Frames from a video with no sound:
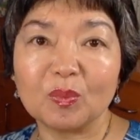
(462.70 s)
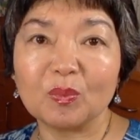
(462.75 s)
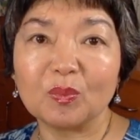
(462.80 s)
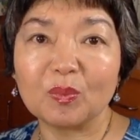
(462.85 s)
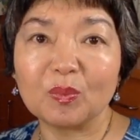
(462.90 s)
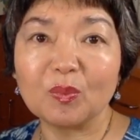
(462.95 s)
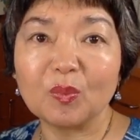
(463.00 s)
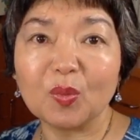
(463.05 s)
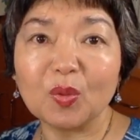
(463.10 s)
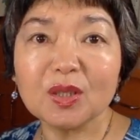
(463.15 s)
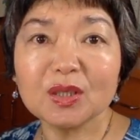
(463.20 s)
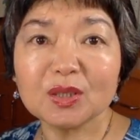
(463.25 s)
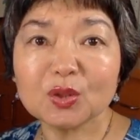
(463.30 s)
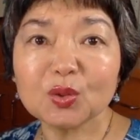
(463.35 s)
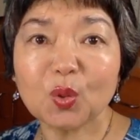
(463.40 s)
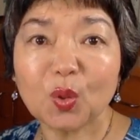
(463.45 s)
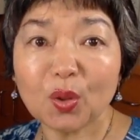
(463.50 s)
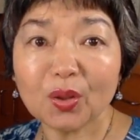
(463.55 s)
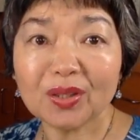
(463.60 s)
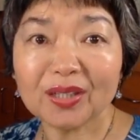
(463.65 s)
more
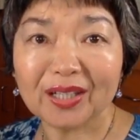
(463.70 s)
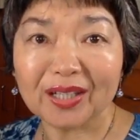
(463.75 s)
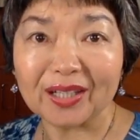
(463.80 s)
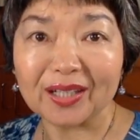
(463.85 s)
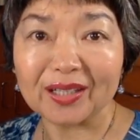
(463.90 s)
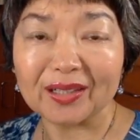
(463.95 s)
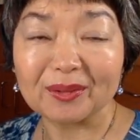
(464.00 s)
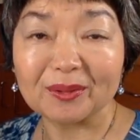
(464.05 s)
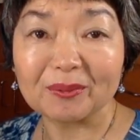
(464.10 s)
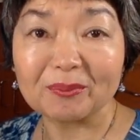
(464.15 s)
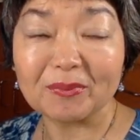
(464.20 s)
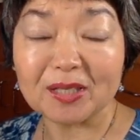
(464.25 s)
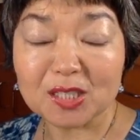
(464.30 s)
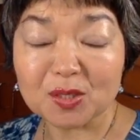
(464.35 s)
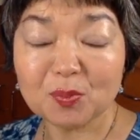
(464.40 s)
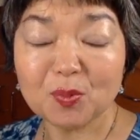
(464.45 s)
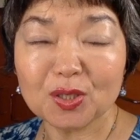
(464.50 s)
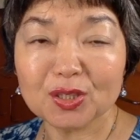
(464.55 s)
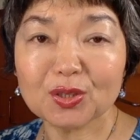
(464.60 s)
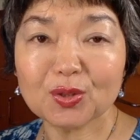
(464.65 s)
stronger,
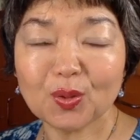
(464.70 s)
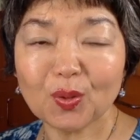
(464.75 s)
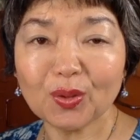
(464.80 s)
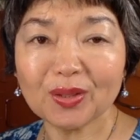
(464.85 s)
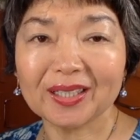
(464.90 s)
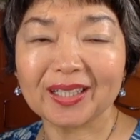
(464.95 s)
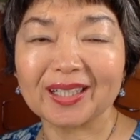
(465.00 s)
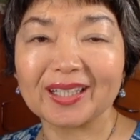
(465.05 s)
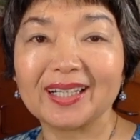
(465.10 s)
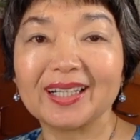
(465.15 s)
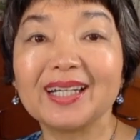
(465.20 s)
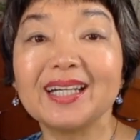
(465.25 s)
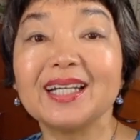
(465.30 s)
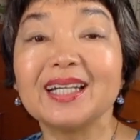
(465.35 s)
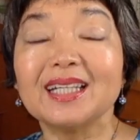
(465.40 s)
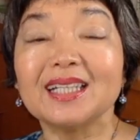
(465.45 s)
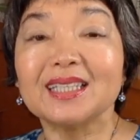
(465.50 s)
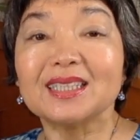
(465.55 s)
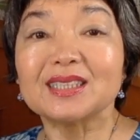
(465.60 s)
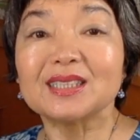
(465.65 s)
much more stronger.
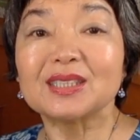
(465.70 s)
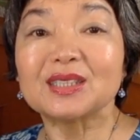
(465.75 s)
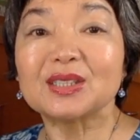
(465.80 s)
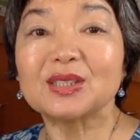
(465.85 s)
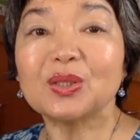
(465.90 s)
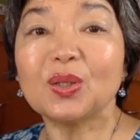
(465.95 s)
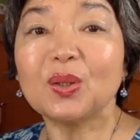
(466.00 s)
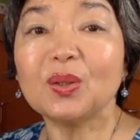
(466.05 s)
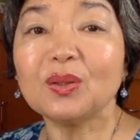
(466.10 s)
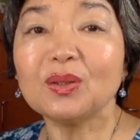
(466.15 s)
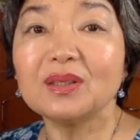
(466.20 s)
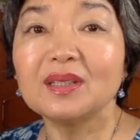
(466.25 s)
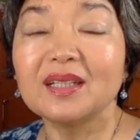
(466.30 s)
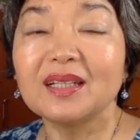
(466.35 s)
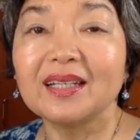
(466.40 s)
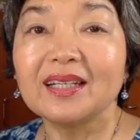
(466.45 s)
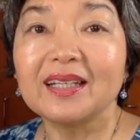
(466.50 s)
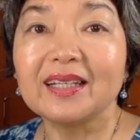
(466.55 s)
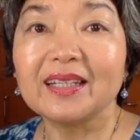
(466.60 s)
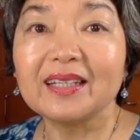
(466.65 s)
So
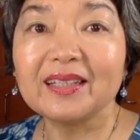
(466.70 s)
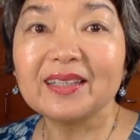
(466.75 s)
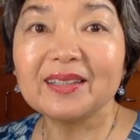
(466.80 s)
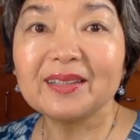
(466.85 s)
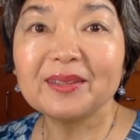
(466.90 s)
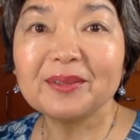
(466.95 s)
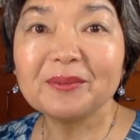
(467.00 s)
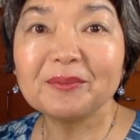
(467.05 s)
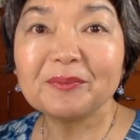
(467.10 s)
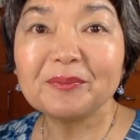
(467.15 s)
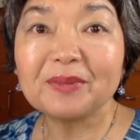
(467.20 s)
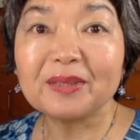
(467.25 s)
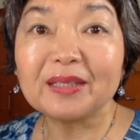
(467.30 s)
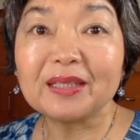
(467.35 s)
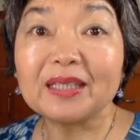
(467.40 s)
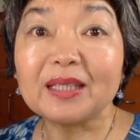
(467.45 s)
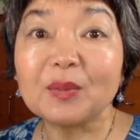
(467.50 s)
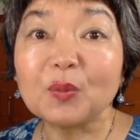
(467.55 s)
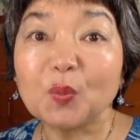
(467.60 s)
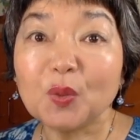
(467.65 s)
the
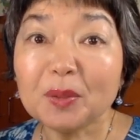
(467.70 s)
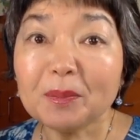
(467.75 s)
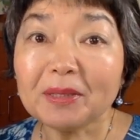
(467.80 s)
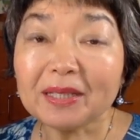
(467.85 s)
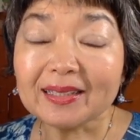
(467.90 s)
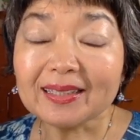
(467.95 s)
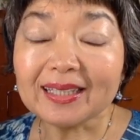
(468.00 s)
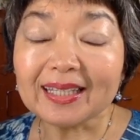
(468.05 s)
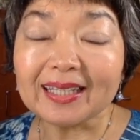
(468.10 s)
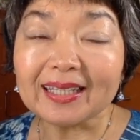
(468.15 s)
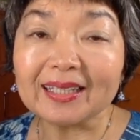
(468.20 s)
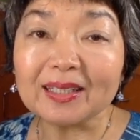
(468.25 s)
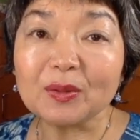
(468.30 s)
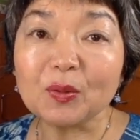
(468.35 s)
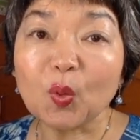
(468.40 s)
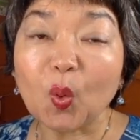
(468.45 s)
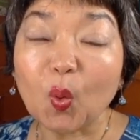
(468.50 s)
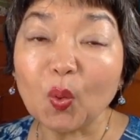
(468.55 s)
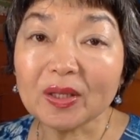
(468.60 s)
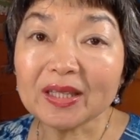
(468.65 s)
women,
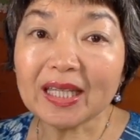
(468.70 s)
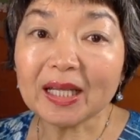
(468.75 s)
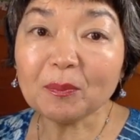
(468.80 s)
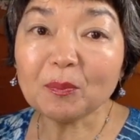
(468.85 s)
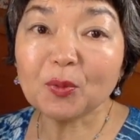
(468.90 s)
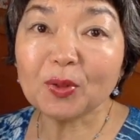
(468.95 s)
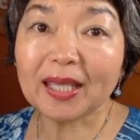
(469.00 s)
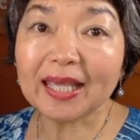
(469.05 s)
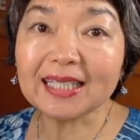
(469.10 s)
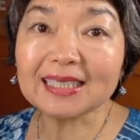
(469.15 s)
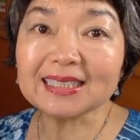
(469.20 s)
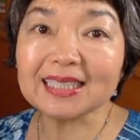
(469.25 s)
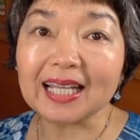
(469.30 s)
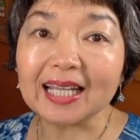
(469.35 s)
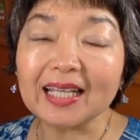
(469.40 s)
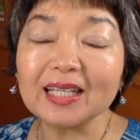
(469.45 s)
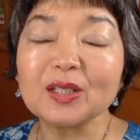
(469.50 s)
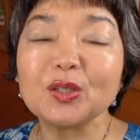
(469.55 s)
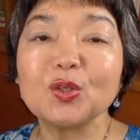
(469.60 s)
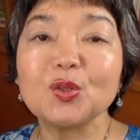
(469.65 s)
Onna
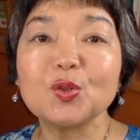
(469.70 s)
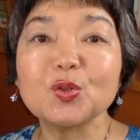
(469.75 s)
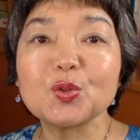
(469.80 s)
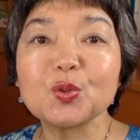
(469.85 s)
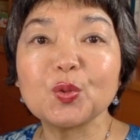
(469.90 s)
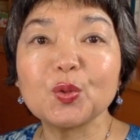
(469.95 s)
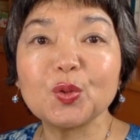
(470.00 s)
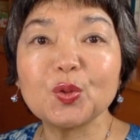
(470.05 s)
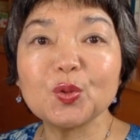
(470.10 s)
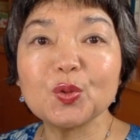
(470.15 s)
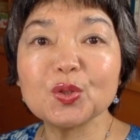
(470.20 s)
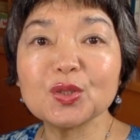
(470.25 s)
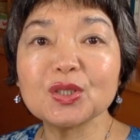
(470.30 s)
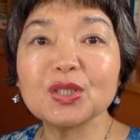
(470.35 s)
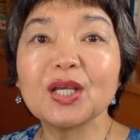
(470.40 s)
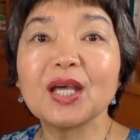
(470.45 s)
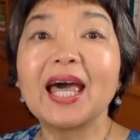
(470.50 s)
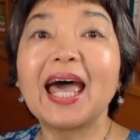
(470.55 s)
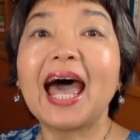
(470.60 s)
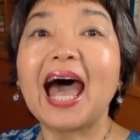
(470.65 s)
Bugeisha, used to use
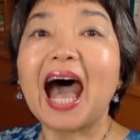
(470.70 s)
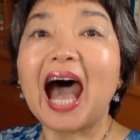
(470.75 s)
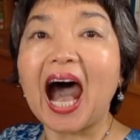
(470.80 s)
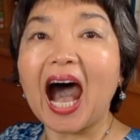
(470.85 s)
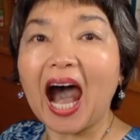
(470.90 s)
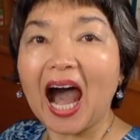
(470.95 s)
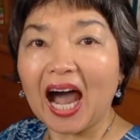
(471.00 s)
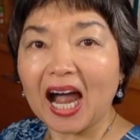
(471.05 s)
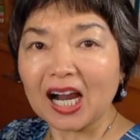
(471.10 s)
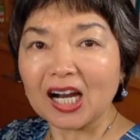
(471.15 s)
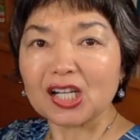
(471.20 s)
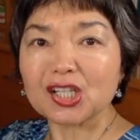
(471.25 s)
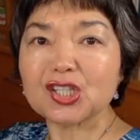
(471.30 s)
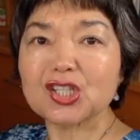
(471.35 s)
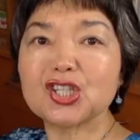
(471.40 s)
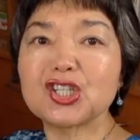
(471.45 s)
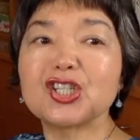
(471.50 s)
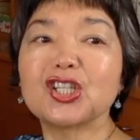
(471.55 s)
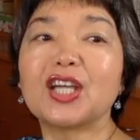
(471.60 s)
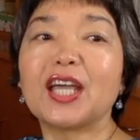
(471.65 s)

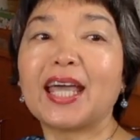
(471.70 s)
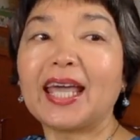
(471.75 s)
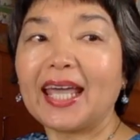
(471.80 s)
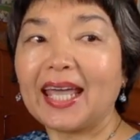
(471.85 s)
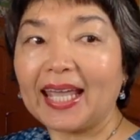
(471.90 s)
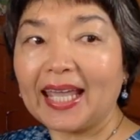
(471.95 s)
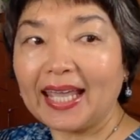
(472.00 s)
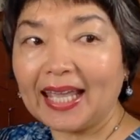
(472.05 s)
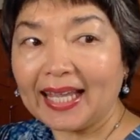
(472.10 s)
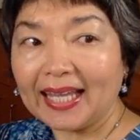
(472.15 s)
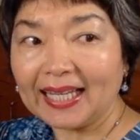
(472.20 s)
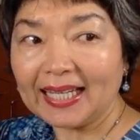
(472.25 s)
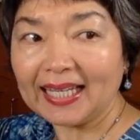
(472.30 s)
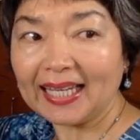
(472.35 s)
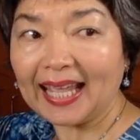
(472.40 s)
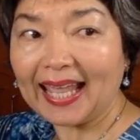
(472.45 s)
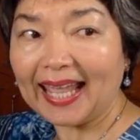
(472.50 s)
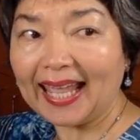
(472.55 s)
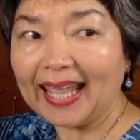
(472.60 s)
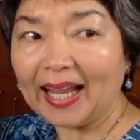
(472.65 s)
arch and
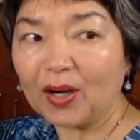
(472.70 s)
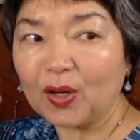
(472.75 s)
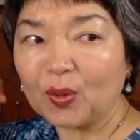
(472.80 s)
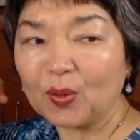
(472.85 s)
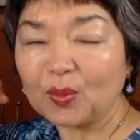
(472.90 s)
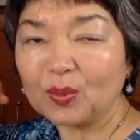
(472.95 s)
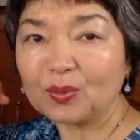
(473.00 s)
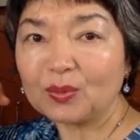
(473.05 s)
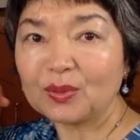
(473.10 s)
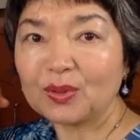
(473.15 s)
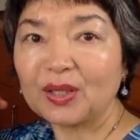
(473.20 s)
arrow,